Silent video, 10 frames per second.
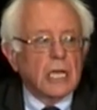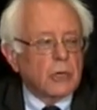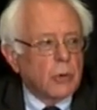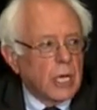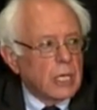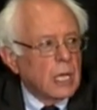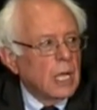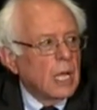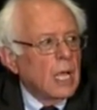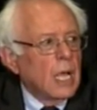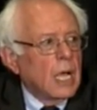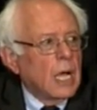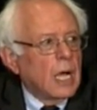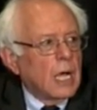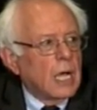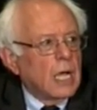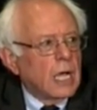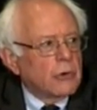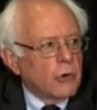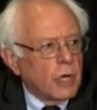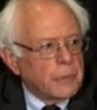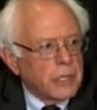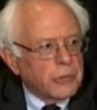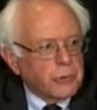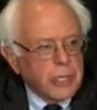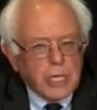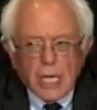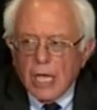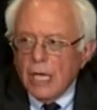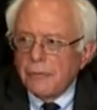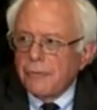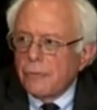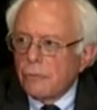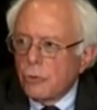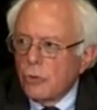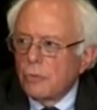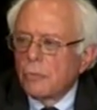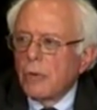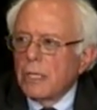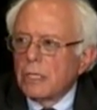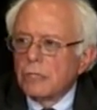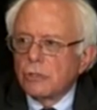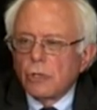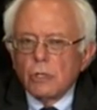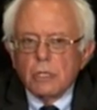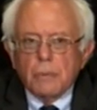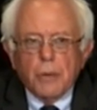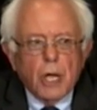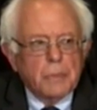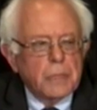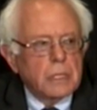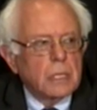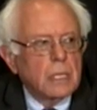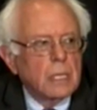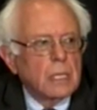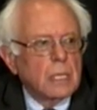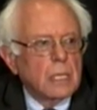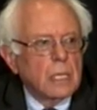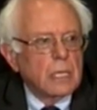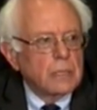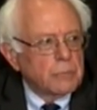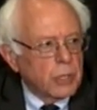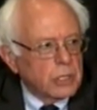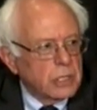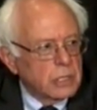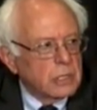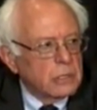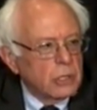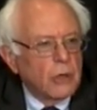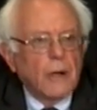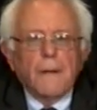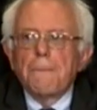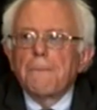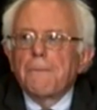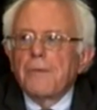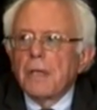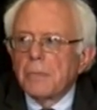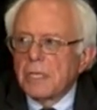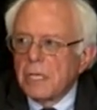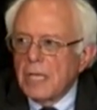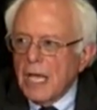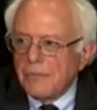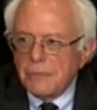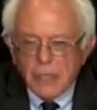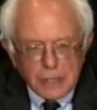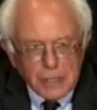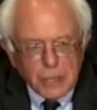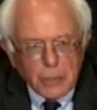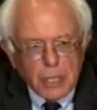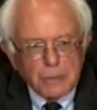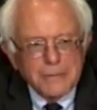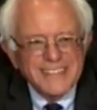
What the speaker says: Not quite. I grew up in a 3.5-room rent-controlled apartment in Brooklyn, New York. Family didn't have, all right, there we go.